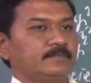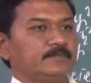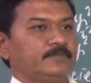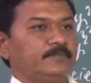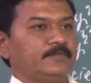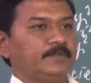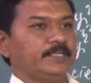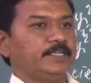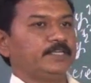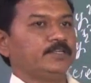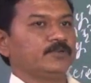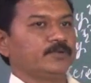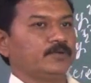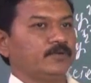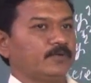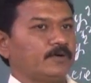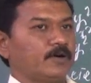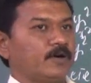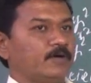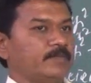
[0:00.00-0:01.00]
15 into
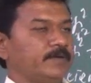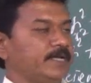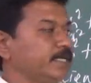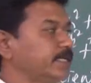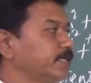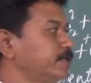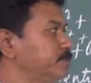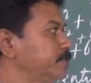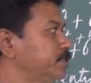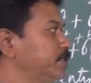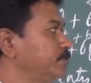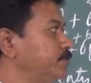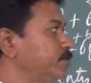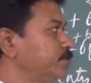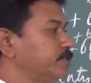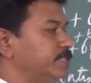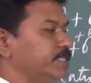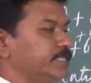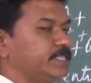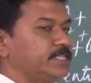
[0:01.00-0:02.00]
how many times gives you
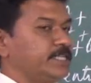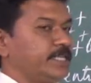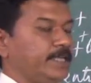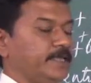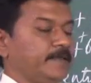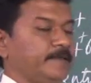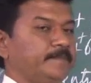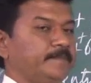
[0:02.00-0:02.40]
60?